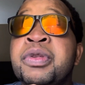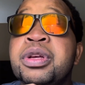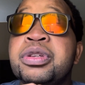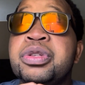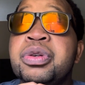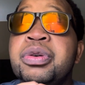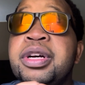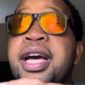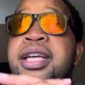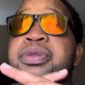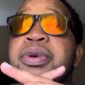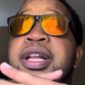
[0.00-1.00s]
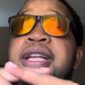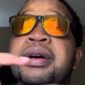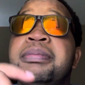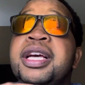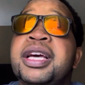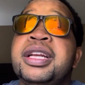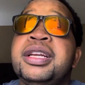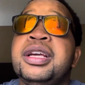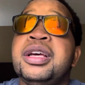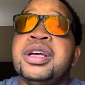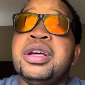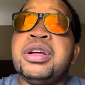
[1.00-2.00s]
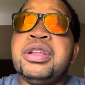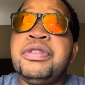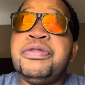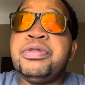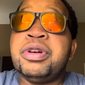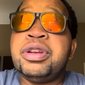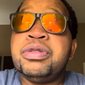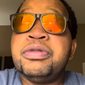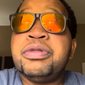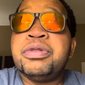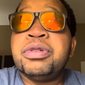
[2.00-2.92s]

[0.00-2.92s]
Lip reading: So guys, welcome again. If you're new,